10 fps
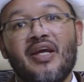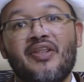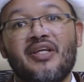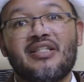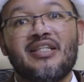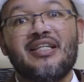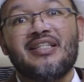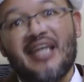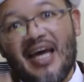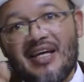this
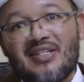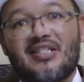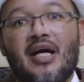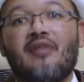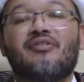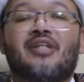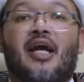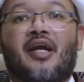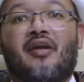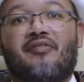is
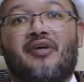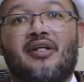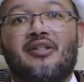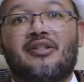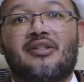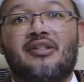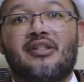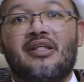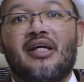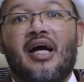self-sacrifice.
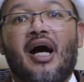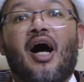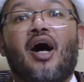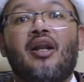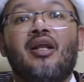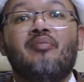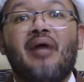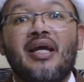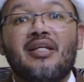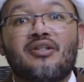Ahlul
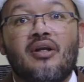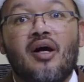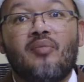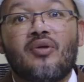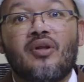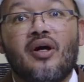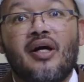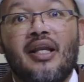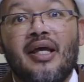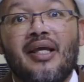Bayt salamullah
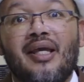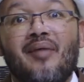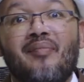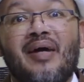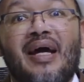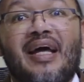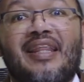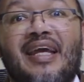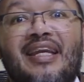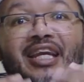alayhim,
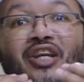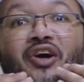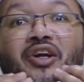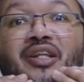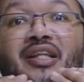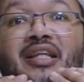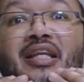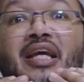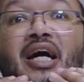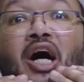they did not
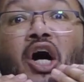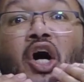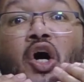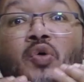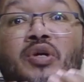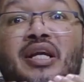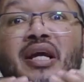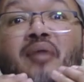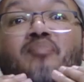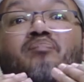
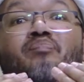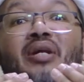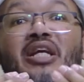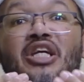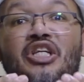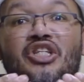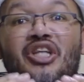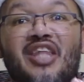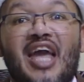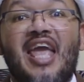only
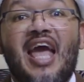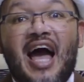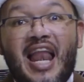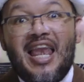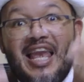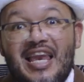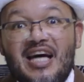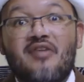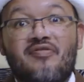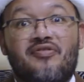preach, they
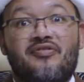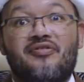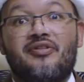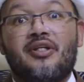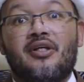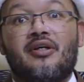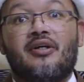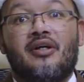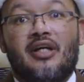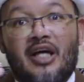lived.
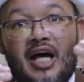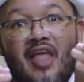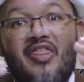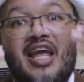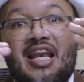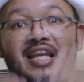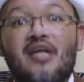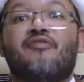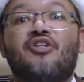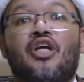They
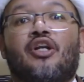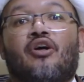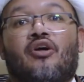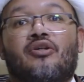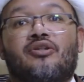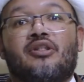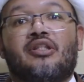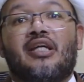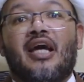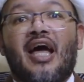lived
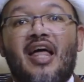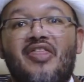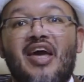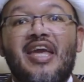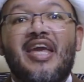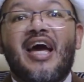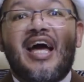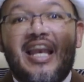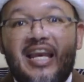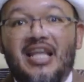generosity. They
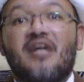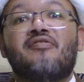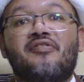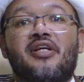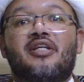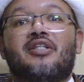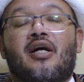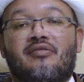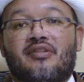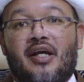lived
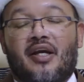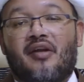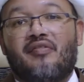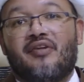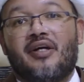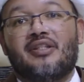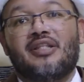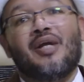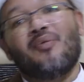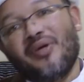
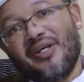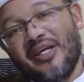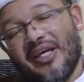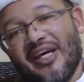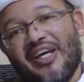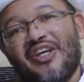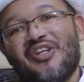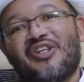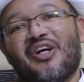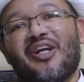self-sacrifice. And we,
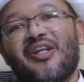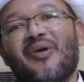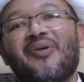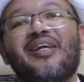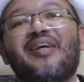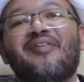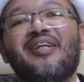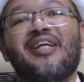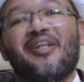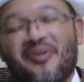inshallah, don't
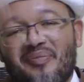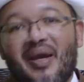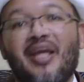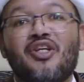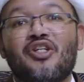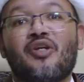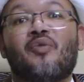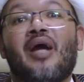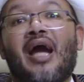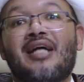even need to
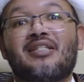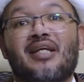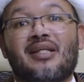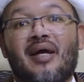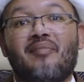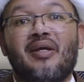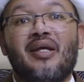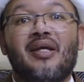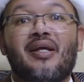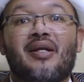mention where Hazrat
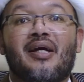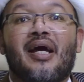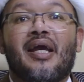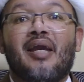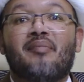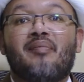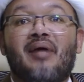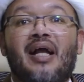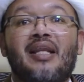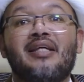Amir, Imam
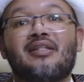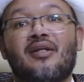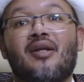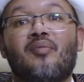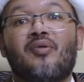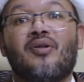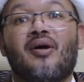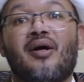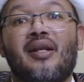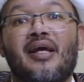Ali
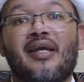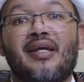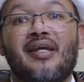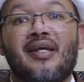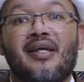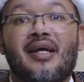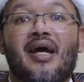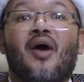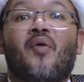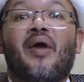salamullah alayhi,
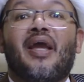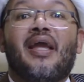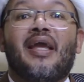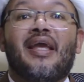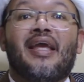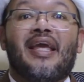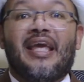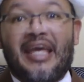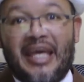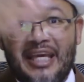where
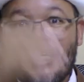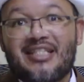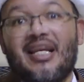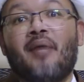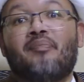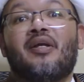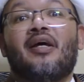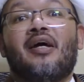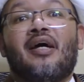he slept